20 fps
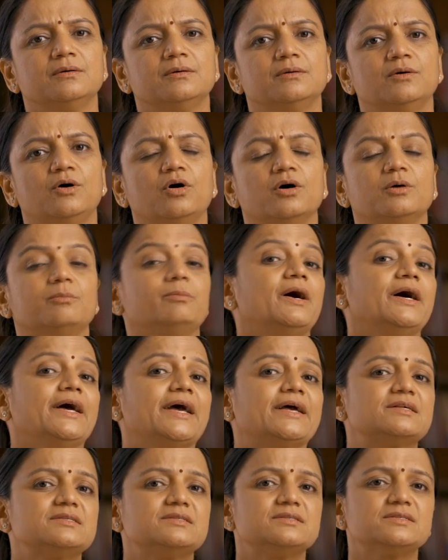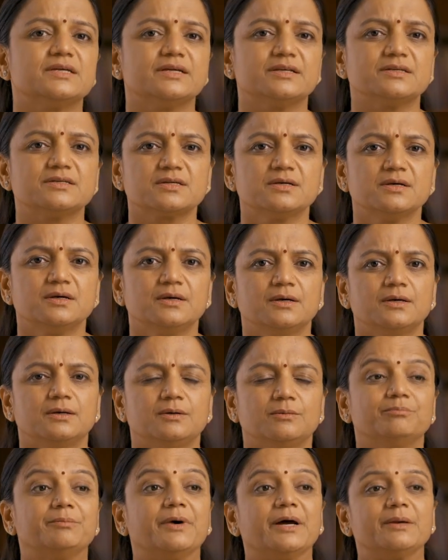or by accident,
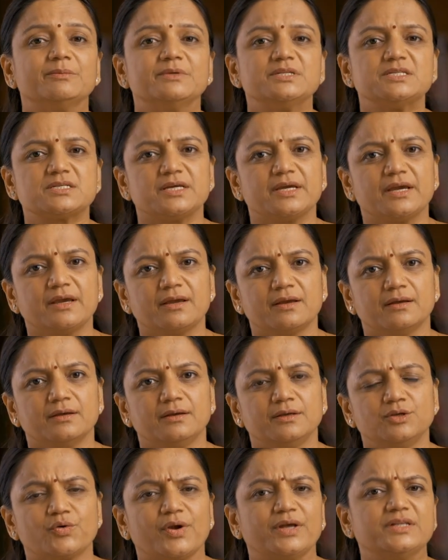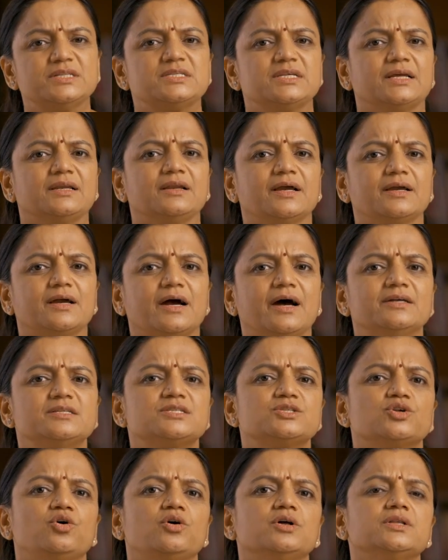by mistake, you can say like, I
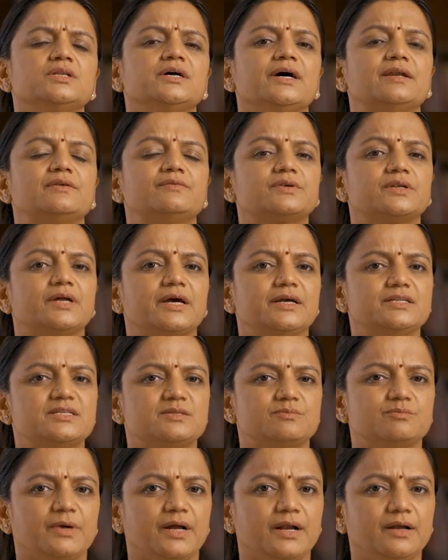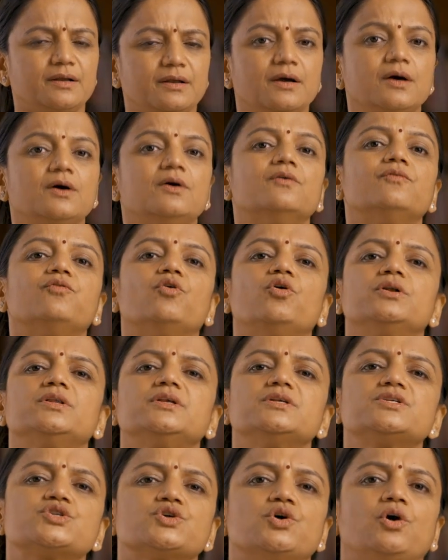saw the advertisement for the
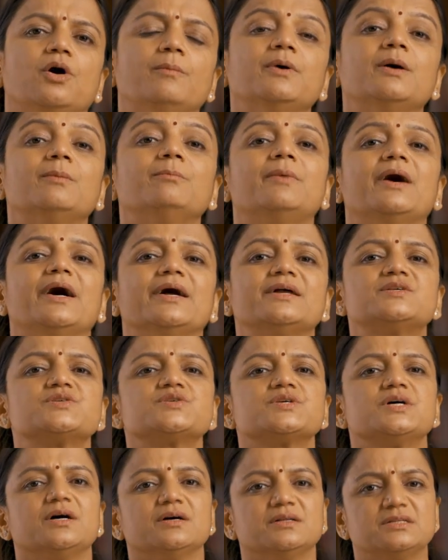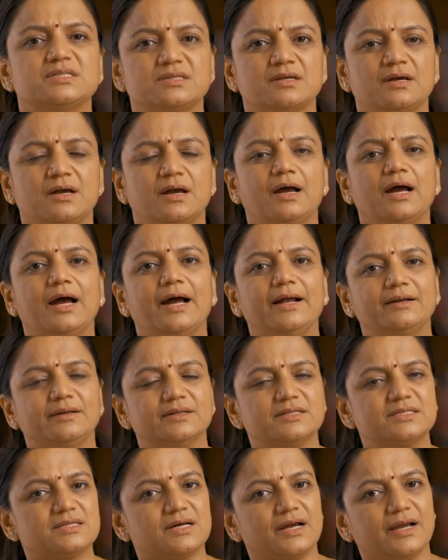job by chance and
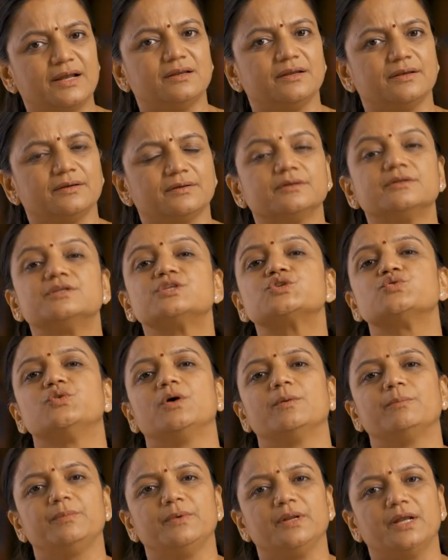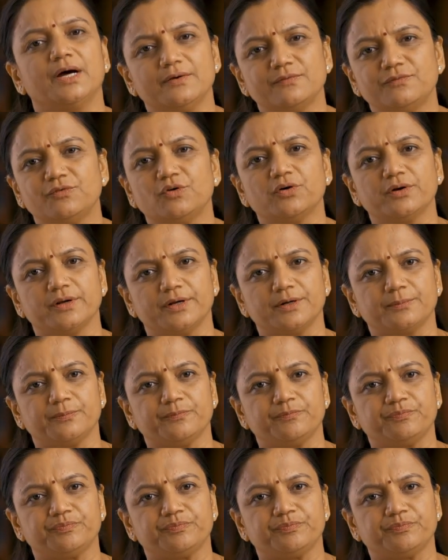decided to apply for it.